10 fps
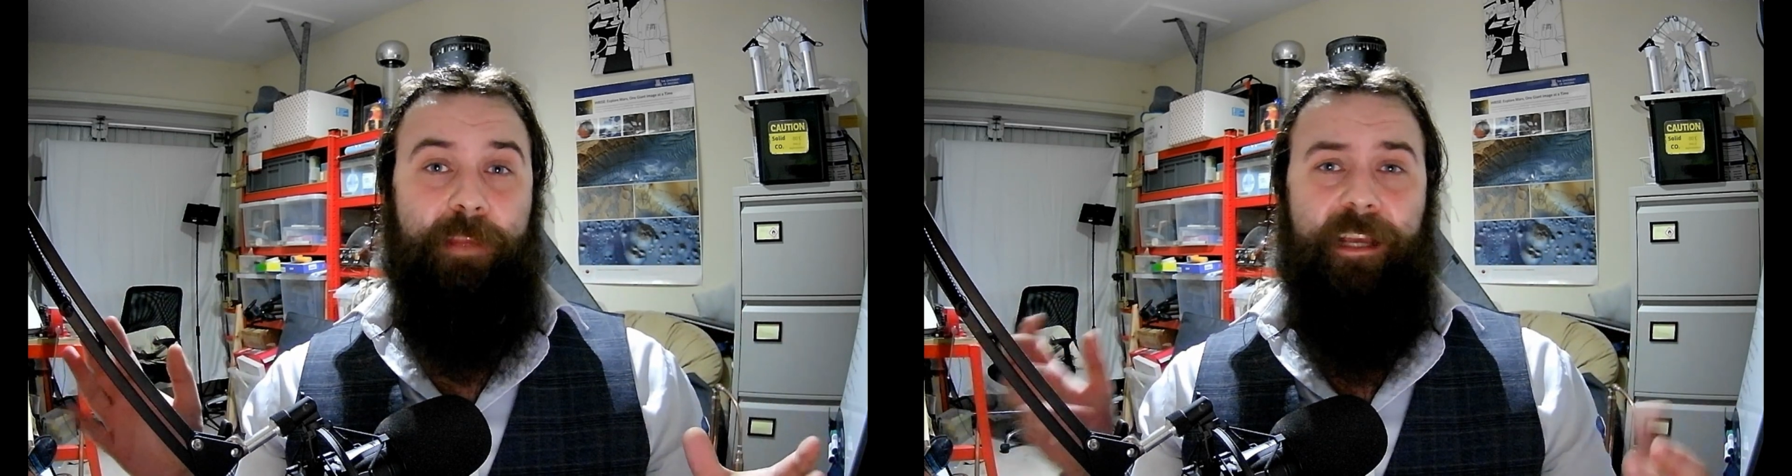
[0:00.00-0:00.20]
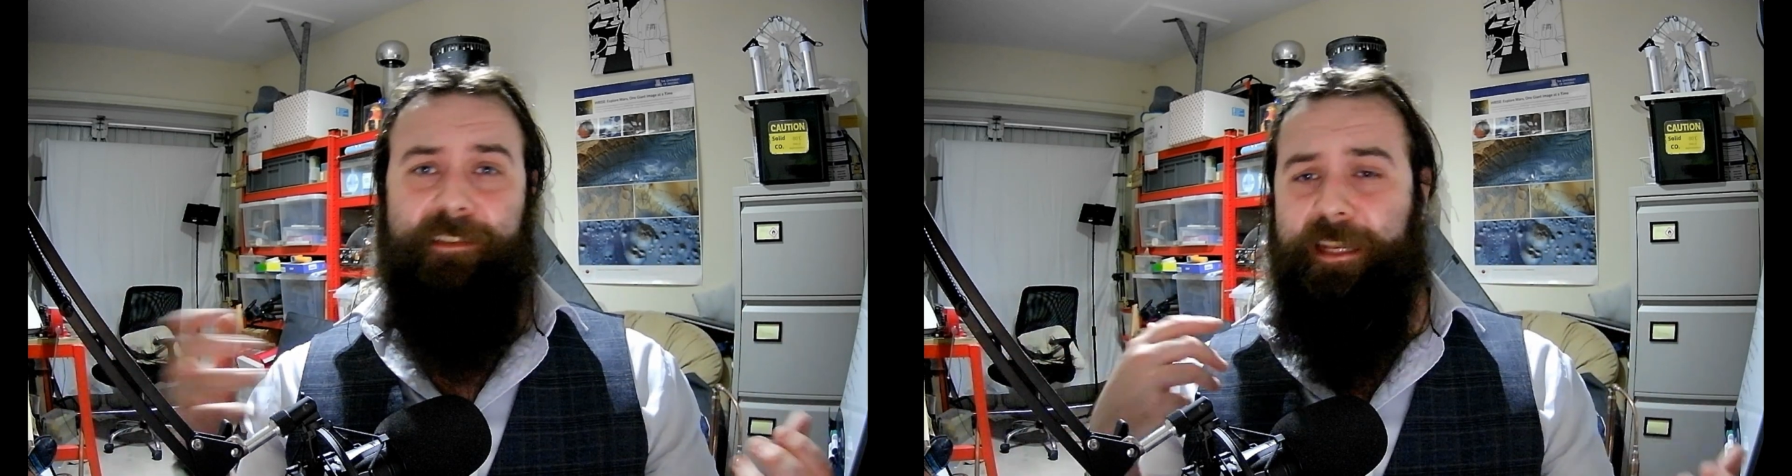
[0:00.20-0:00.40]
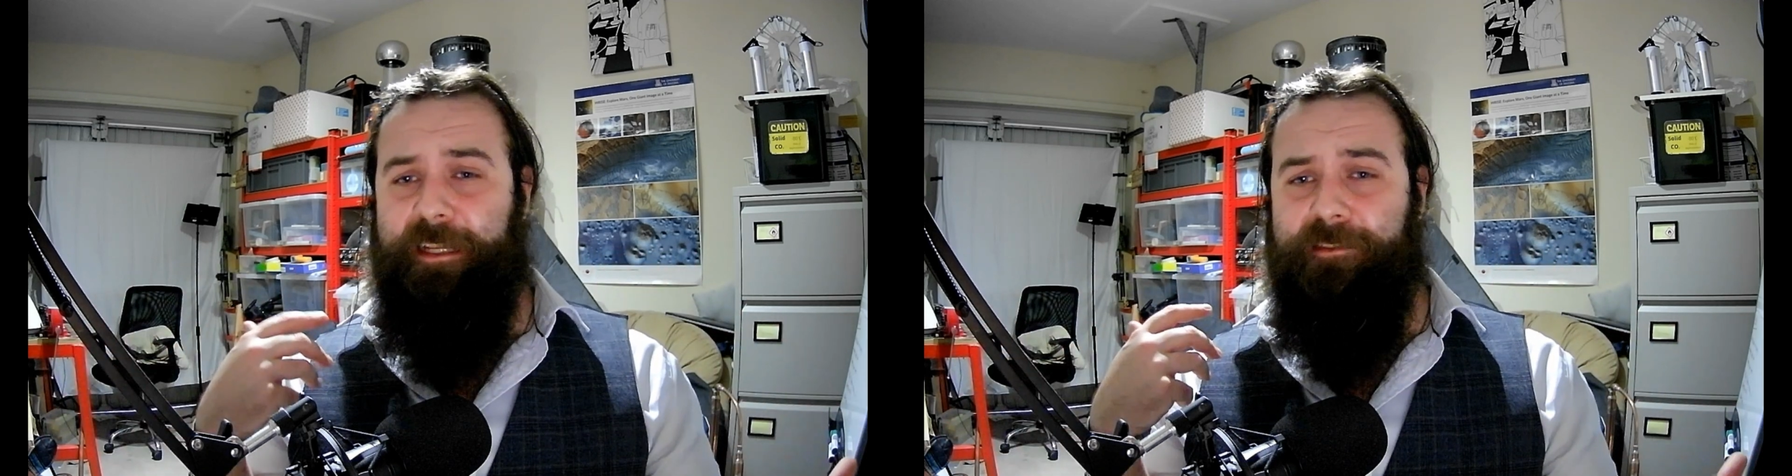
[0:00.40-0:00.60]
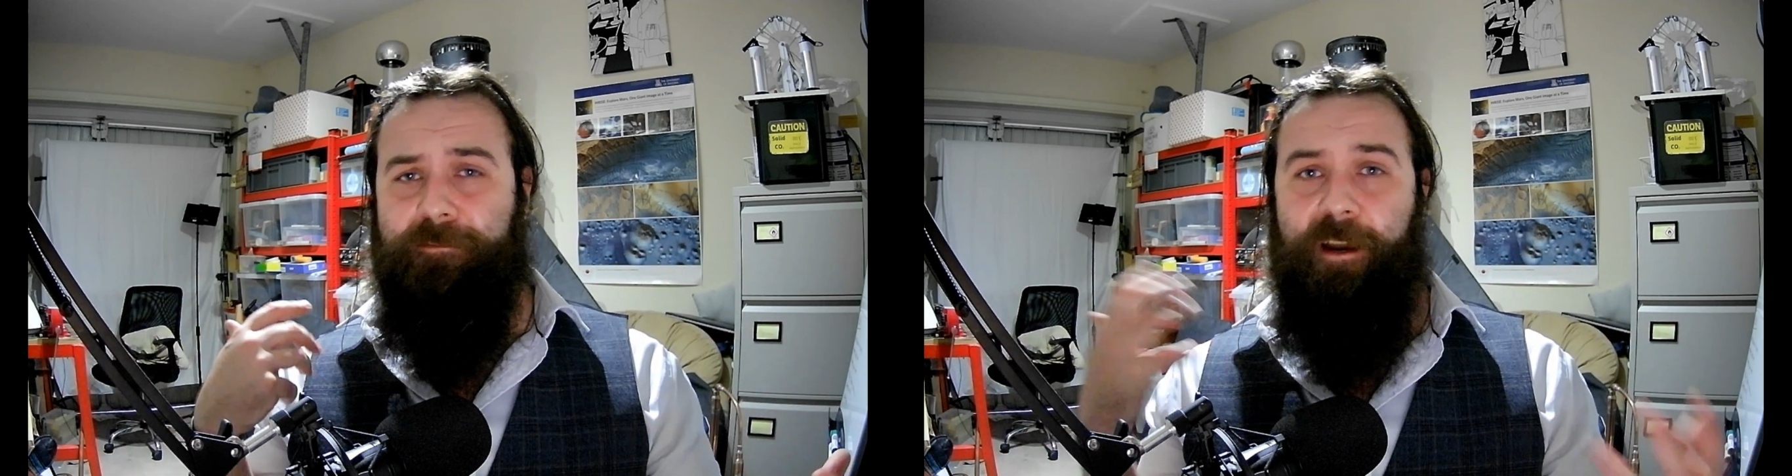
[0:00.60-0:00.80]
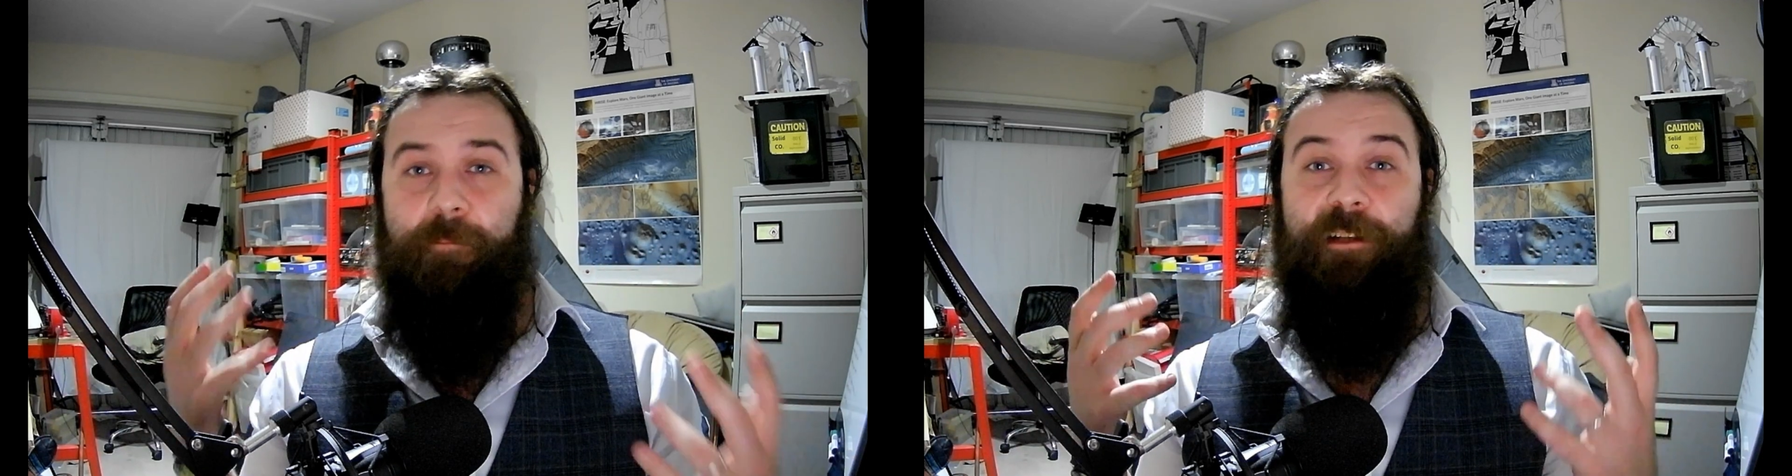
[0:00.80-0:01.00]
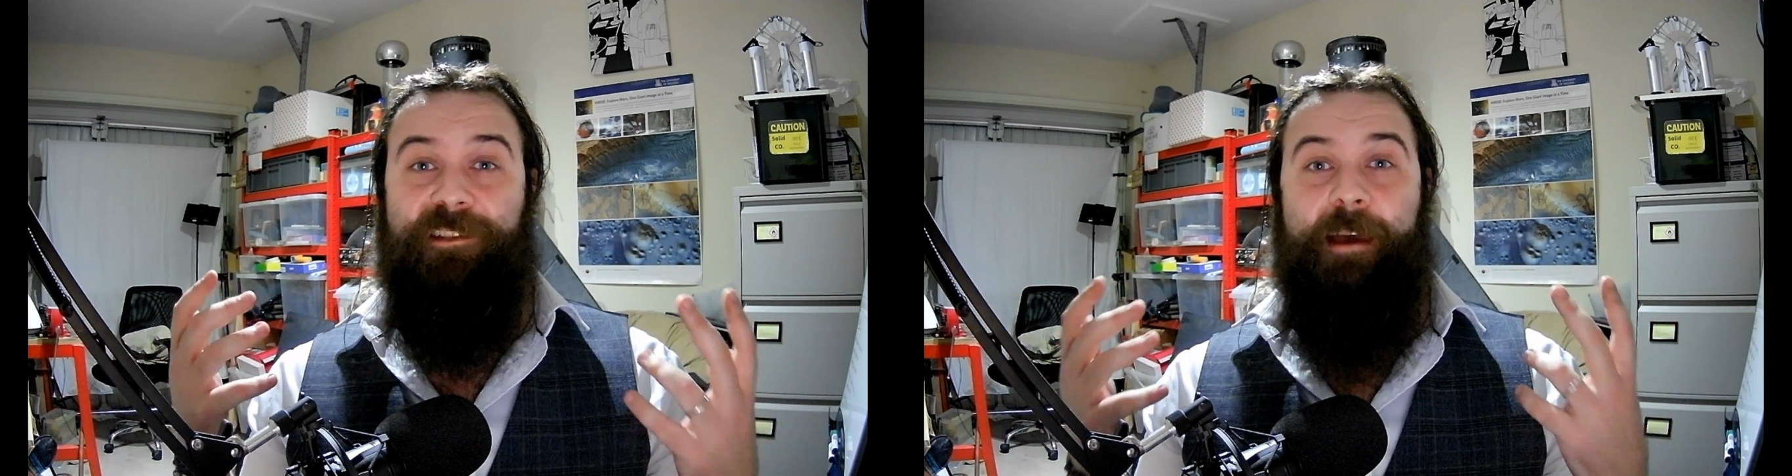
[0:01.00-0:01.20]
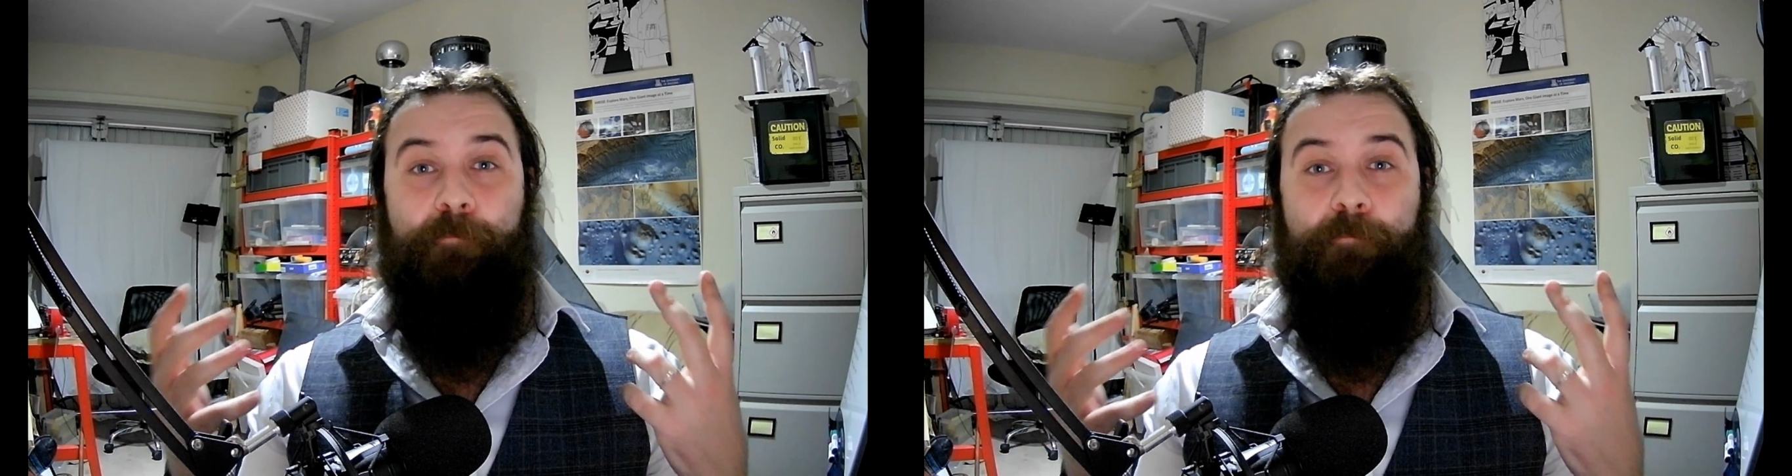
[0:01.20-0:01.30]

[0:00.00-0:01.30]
because it is very much that